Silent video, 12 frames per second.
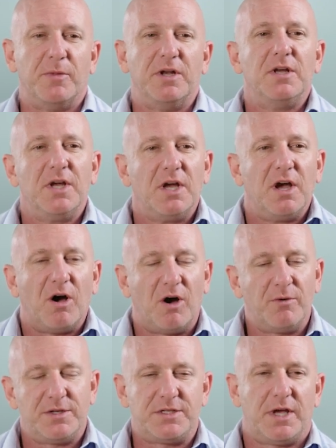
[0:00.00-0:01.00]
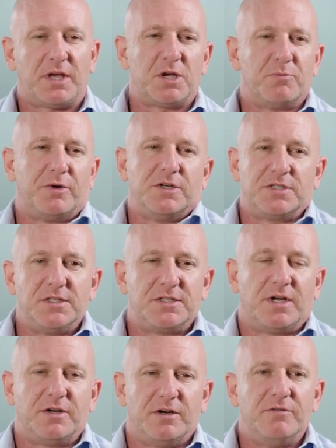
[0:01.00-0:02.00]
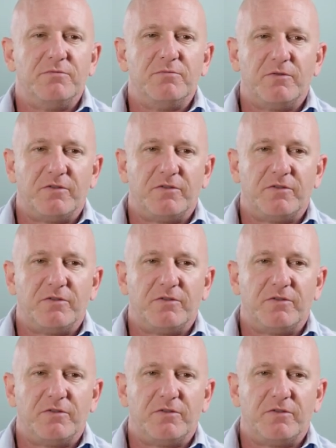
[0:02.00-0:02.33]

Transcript: But always taking a person-centered